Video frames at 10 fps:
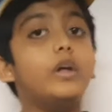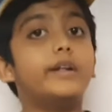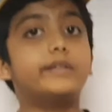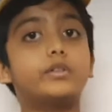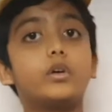
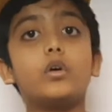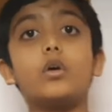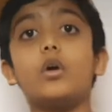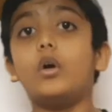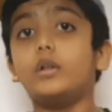
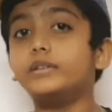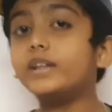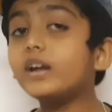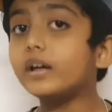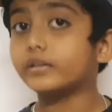So I'll
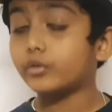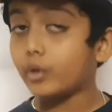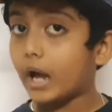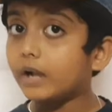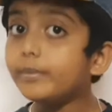
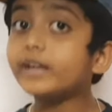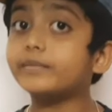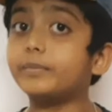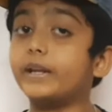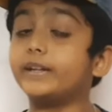be
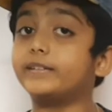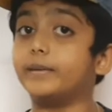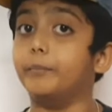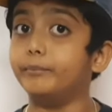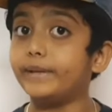explaining
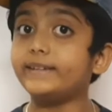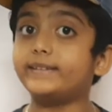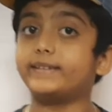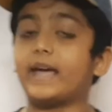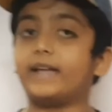some myths